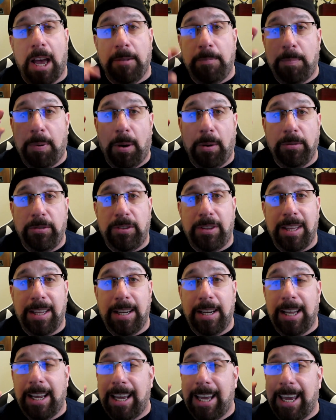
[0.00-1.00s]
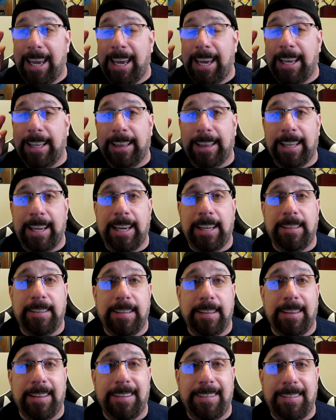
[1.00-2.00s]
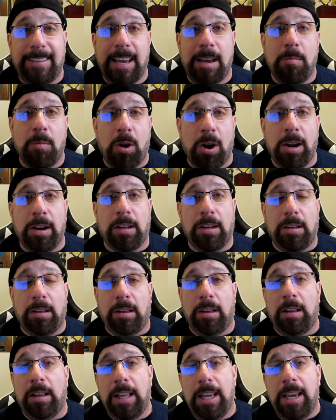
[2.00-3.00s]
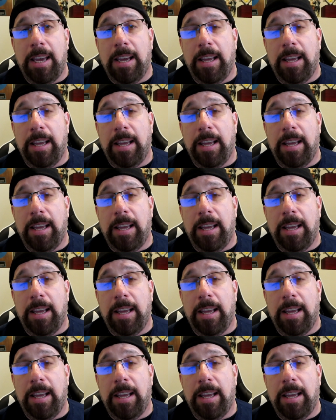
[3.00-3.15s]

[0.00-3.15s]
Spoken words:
I posted a link to the same article